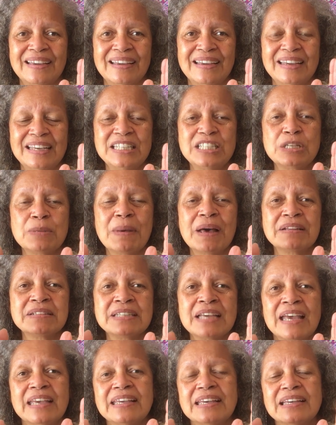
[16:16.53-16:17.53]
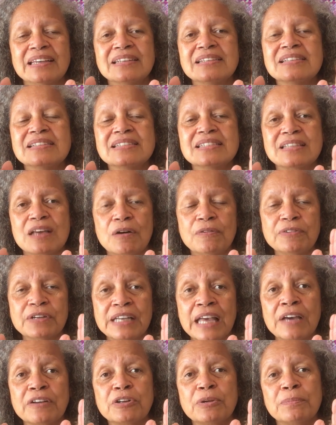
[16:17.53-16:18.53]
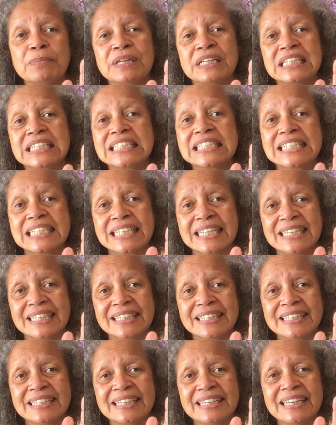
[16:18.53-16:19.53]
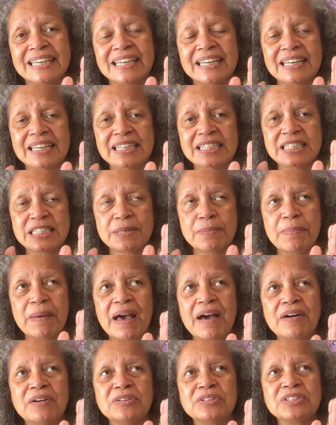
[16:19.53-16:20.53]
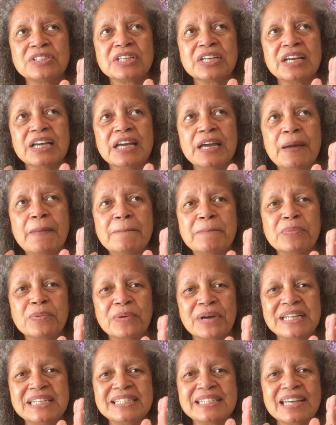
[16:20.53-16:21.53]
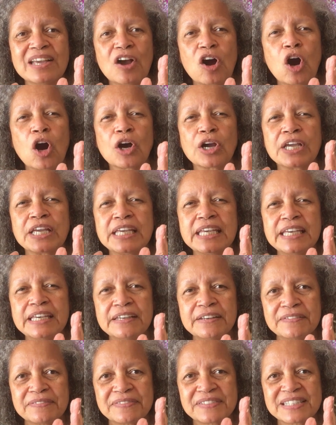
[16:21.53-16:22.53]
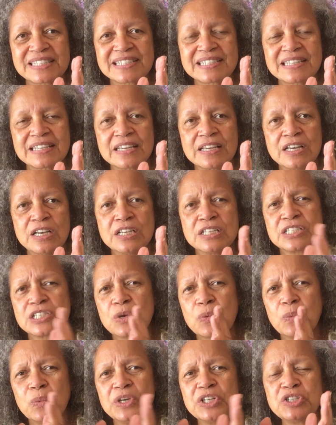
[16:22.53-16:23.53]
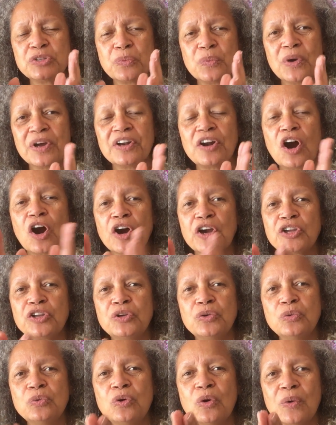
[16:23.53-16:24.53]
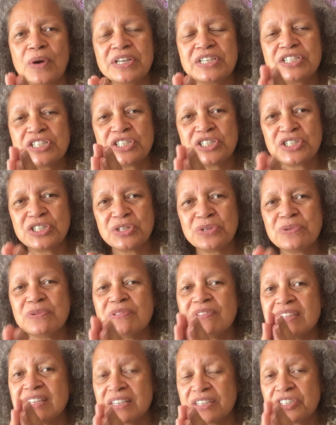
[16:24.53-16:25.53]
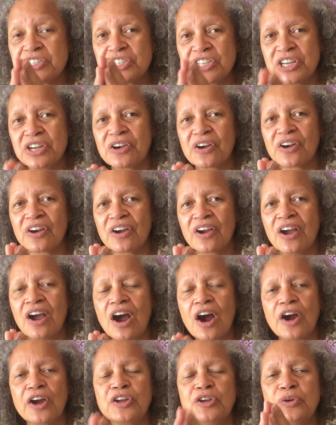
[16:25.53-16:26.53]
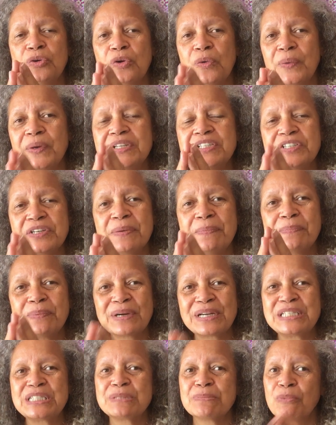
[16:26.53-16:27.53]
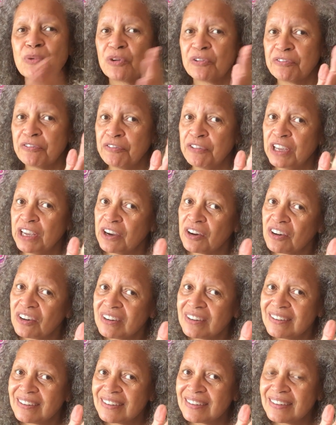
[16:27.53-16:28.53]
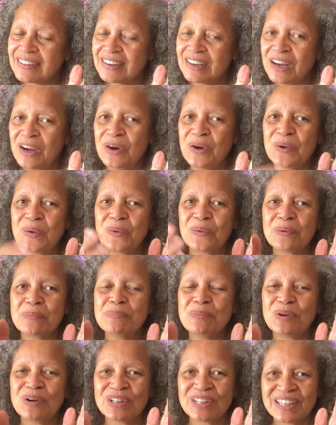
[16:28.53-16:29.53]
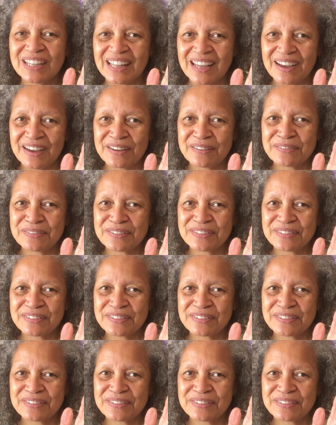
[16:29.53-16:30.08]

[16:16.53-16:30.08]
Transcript: It's about taking self-accountability. It's about embracing our gifts. So which one are you going to do this year? Are you going to embrace more fear or more love?